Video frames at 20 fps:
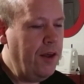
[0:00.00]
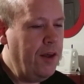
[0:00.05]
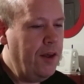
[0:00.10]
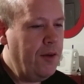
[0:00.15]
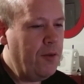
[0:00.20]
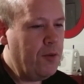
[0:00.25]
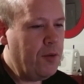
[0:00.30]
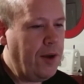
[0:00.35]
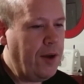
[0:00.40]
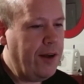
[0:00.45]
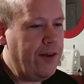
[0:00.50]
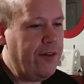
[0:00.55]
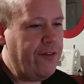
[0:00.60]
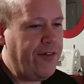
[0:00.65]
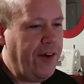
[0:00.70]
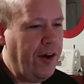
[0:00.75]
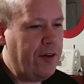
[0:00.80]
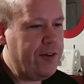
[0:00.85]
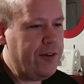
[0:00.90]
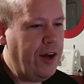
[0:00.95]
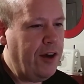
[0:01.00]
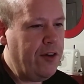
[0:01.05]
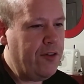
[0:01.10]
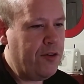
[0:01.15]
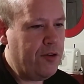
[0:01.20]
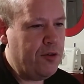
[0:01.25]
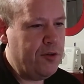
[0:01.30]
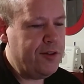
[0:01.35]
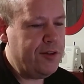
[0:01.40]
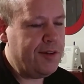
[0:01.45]
what I found out
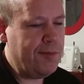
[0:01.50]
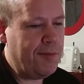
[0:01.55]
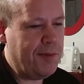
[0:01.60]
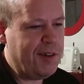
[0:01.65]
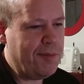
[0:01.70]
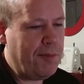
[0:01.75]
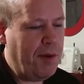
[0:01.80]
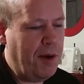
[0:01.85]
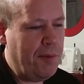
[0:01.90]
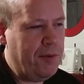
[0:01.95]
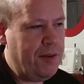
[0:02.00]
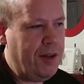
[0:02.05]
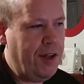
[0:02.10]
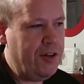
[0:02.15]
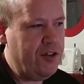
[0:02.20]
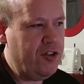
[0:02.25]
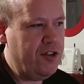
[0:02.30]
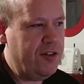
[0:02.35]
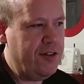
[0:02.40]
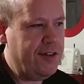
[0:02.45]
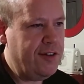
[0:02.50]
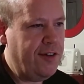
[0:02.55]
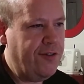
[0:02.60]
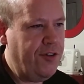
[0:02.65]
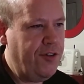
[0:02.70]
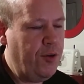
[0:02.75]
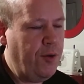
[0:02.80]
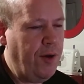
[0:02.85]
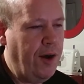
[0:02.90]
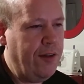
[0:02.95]
through some experimentation is
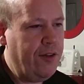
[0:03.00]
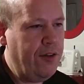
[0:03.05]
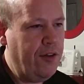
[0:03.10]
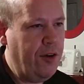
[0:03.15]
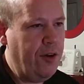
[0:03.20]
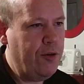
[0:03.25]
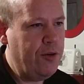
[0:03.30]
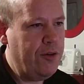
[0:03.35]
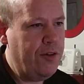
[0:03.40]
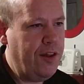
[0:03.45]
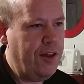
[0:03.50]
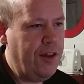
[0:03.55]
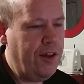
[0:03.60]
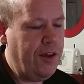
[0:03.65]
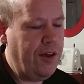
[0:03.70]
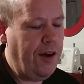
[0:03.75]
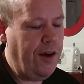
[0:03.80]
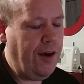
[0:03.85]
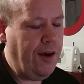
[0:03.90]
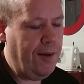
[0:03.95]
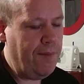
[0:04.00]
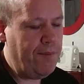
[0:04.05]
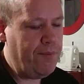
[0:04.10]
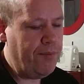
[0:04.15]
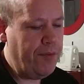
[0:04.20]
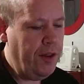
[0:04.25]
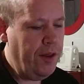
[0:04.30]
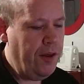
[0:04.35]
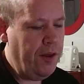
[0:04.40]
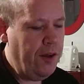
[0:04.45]
if you unload the
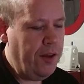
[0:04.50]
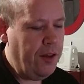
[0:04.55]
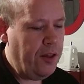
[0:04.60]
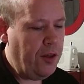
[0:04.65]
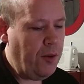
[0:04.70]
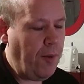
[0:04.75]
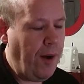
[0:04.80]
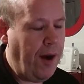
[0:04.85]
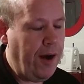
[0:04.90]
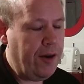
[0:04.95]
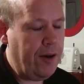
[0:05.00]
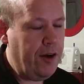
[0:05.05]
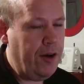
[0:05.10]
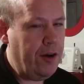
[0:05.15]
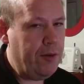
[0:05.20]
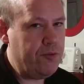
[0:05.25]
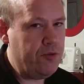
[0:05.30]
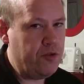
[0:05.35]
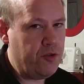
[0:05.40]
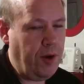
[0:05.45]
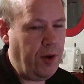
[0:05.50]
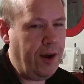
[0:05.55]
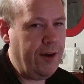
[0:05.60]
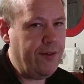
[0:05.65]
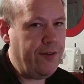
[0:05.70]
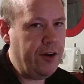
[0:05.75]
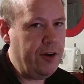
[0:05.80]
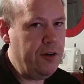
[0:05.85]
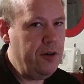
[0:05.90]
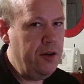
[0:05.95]
Wacom
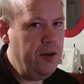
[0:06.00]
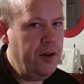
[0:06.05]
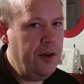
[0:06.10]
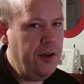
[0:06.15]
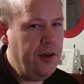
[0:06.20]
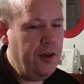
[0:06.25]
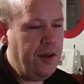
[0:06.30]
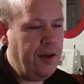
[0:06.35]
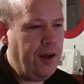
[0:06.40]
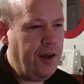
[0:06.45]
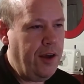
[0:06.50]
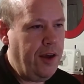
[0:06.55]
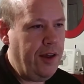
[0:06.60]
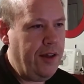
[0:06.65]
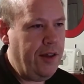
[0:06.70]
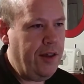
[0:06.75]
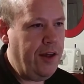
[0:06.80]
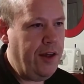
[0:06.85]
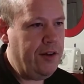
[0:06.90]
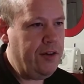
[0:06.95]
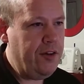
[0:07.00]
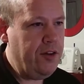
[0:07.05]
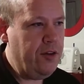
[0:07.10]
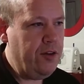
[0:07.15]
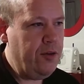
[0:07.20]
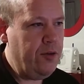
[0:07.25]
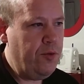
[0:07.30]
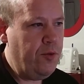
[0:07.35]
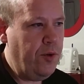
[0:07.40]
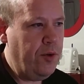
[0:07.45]
driver, and then
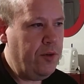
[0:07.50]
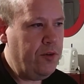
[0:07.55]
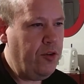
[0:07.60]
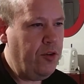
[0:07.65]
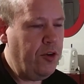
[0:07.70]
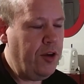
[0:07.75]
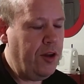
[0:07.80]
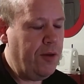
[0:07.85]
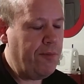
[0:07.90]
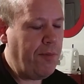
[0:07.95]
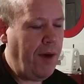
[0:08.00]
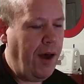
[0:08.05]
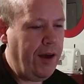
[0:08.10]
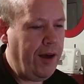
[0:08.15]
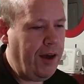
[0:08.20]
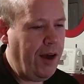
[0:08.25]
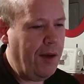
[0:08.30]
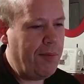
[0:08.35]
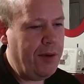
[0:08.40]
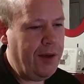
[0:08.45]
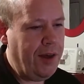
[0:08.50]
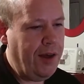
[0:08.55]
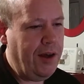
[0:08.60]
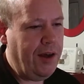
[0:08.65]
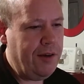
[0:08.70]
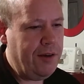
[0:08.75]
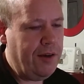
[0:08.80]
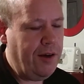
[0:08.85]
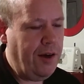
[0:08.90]
you load it back up again,